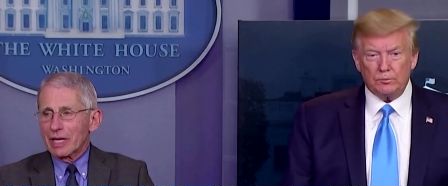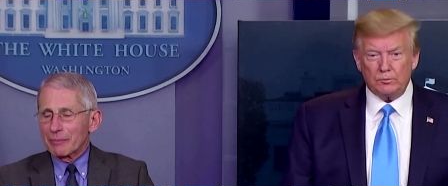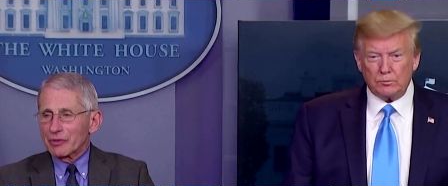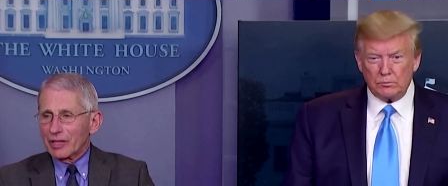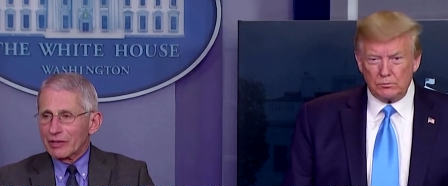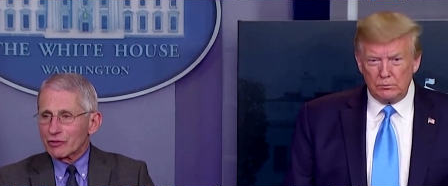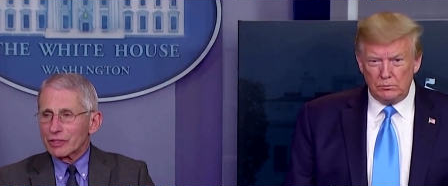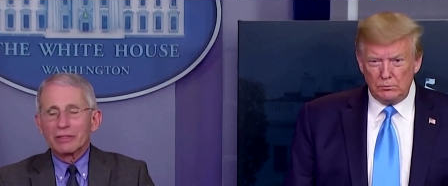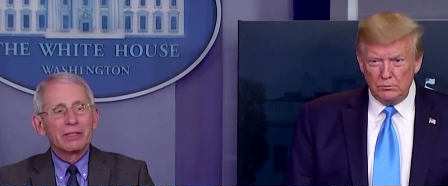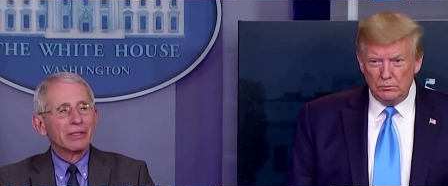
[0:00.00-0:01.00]

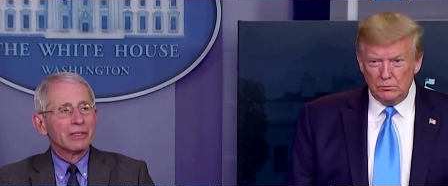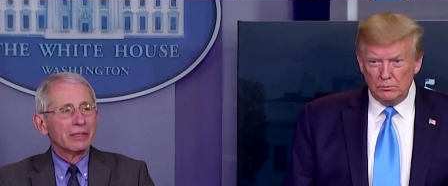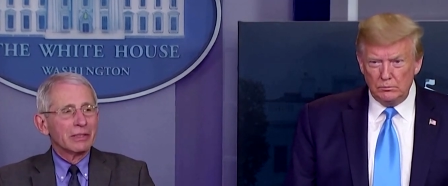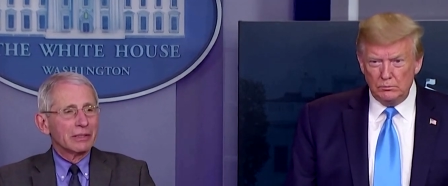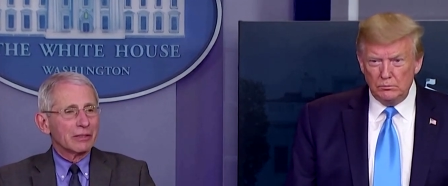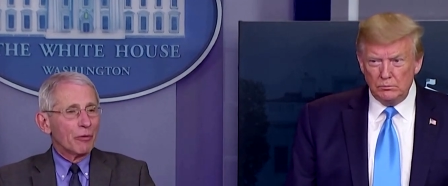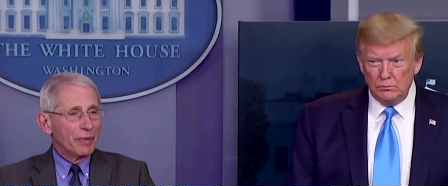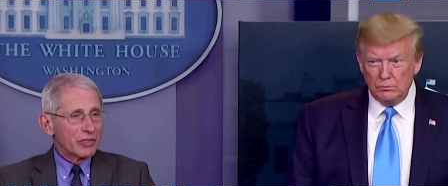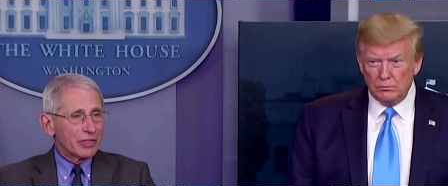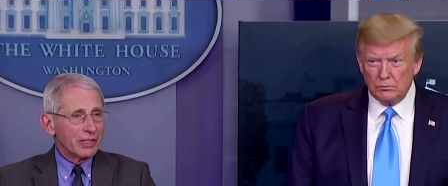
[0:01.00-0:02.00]
Speaker 1: hypertension,
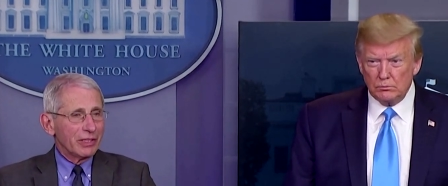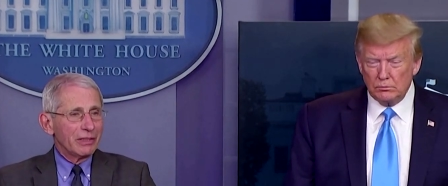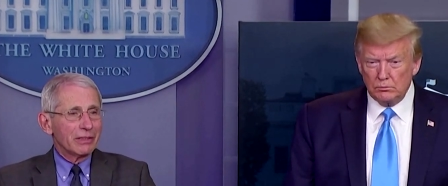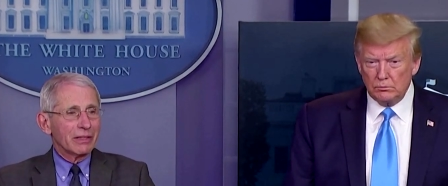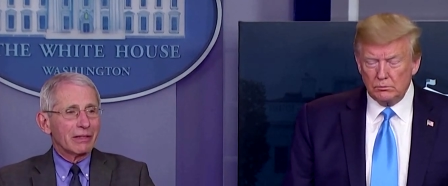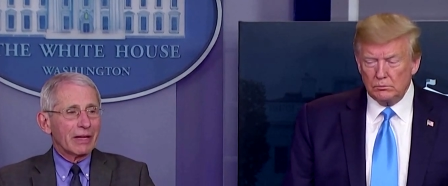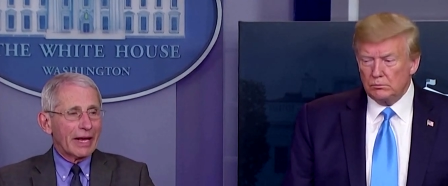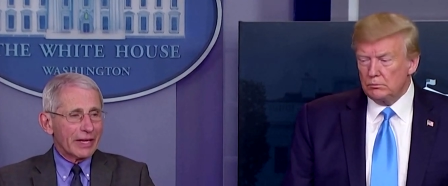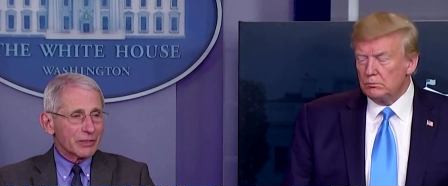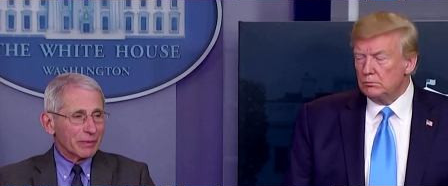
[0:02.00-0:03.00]
obesity, and
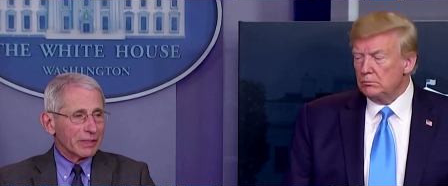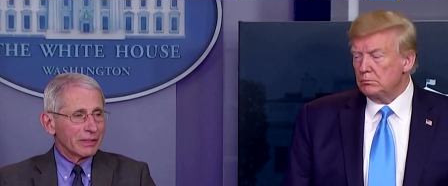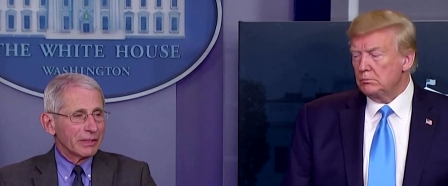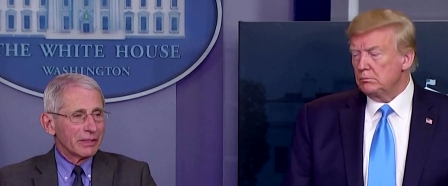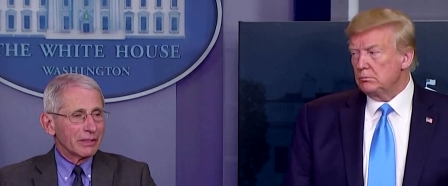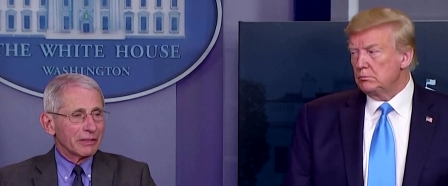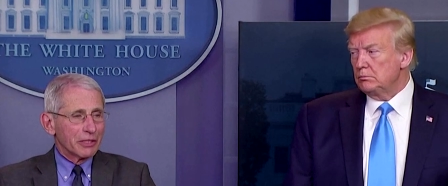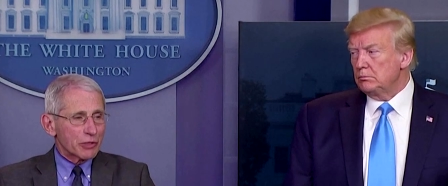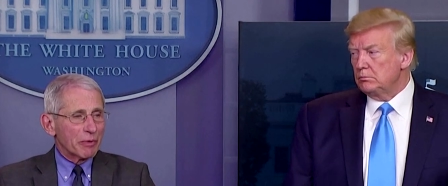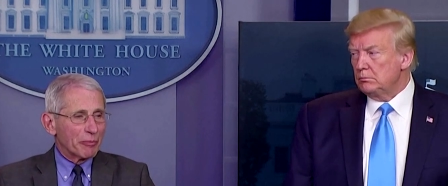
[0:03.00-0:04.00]
asthma are
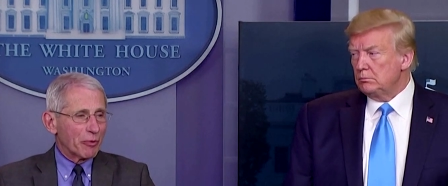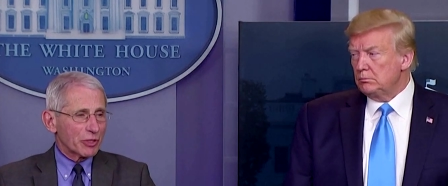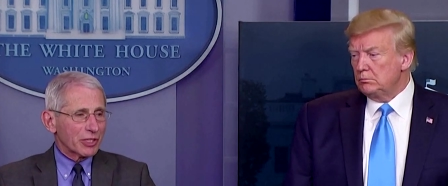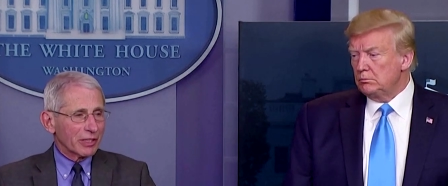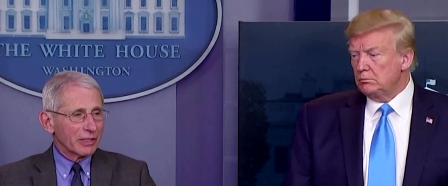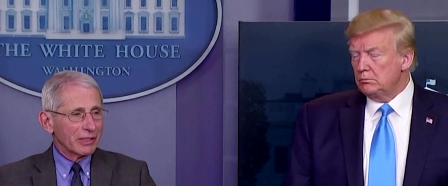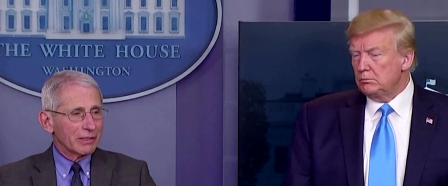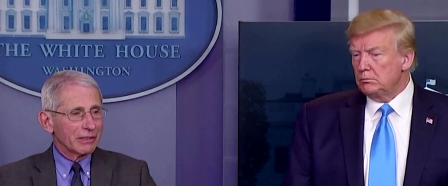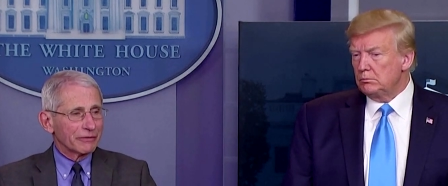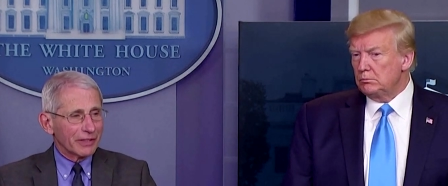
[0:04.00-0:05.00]

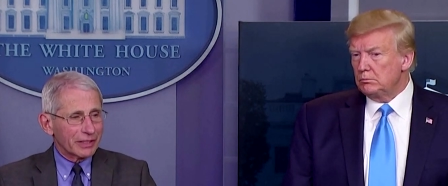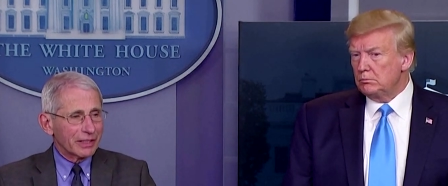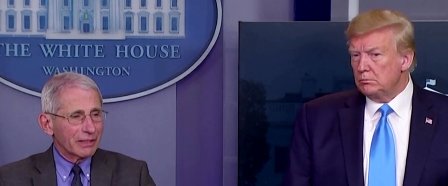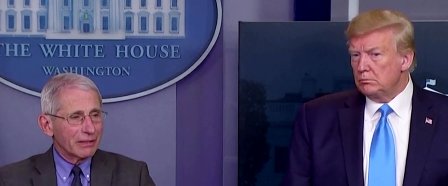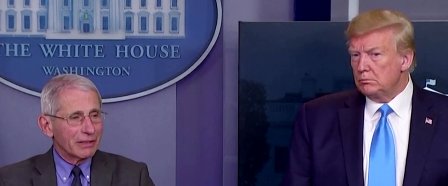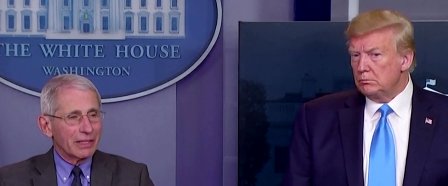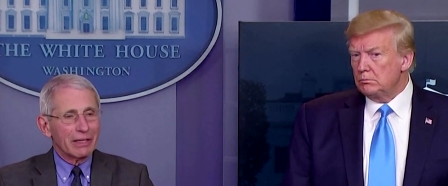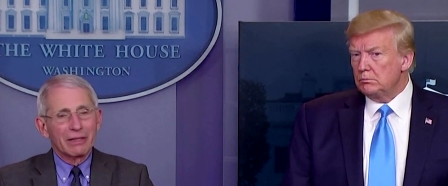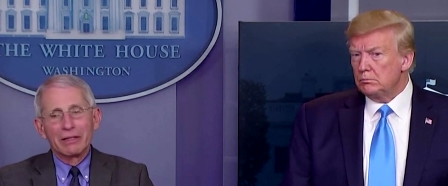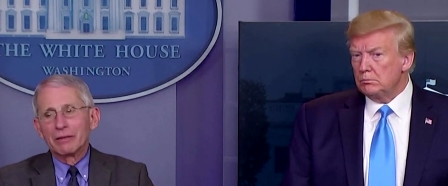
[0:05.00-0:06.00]
disproportionately afflicting
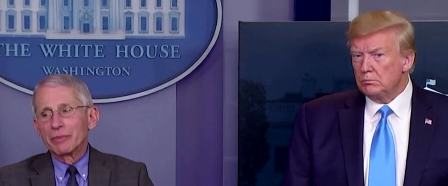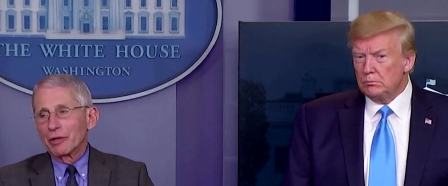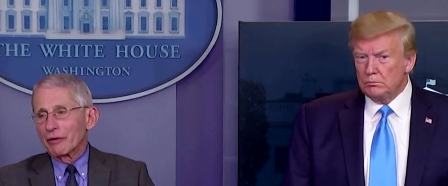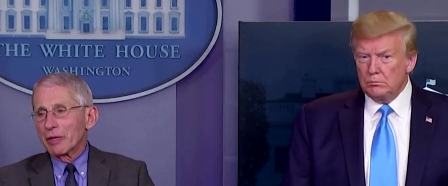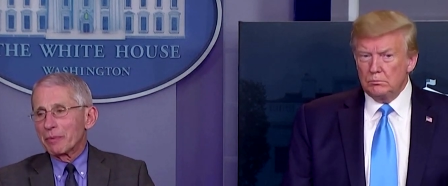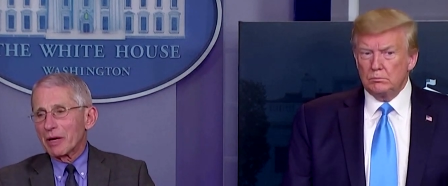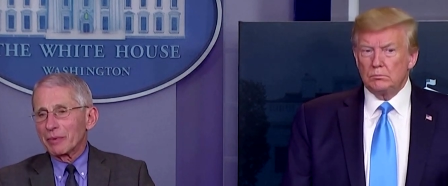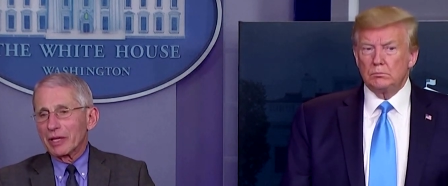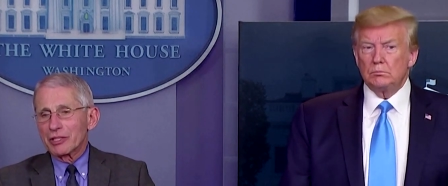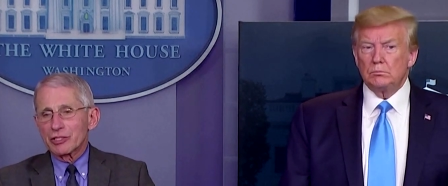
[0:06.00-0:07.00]
the minority
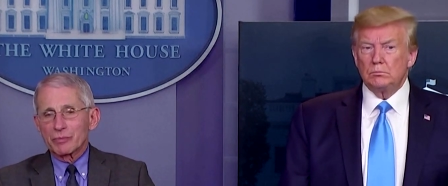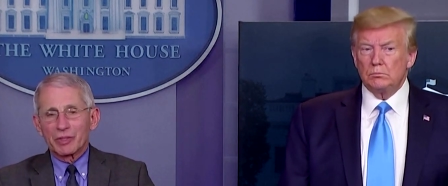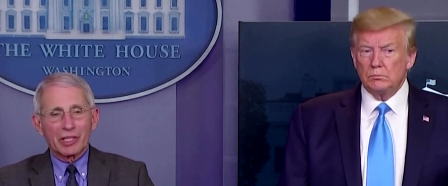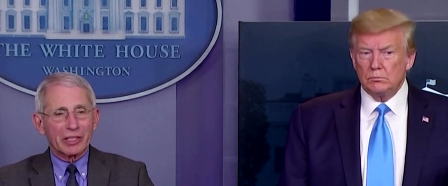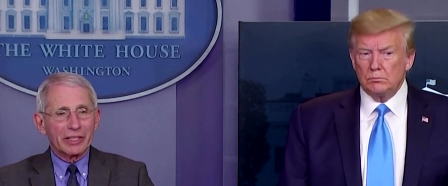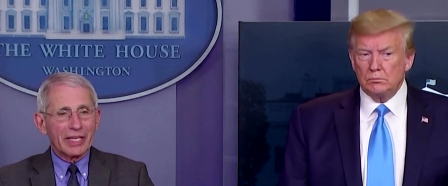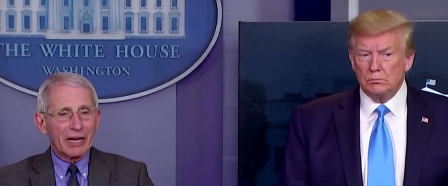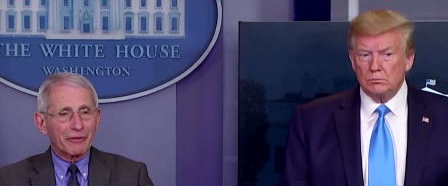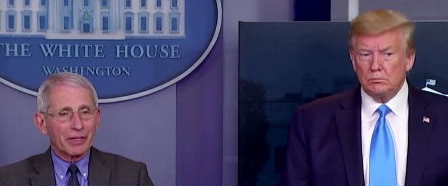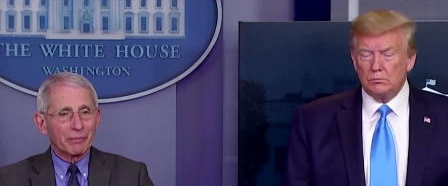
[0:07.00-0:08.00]
populations, particularly the
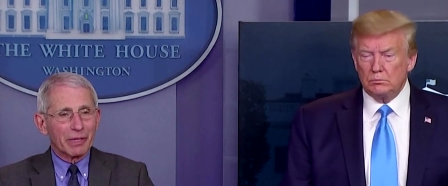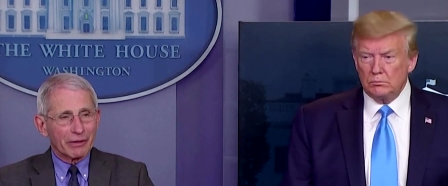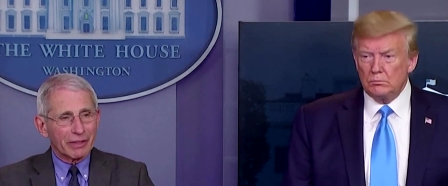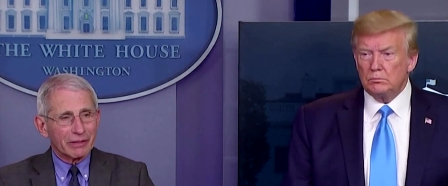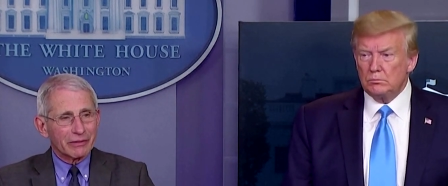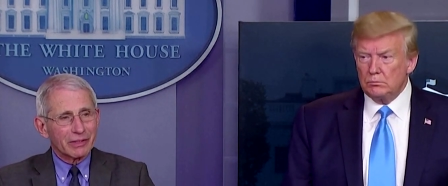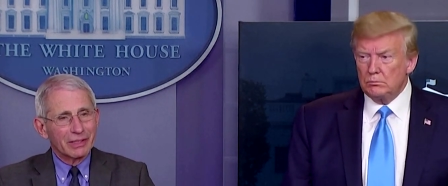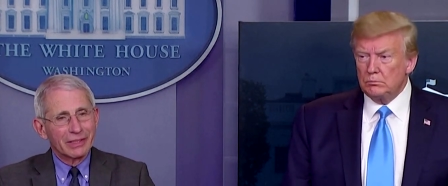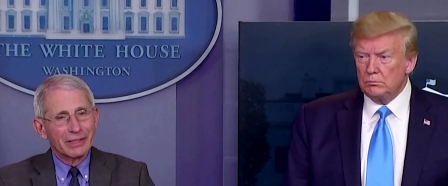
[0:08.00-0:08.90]
African Americans.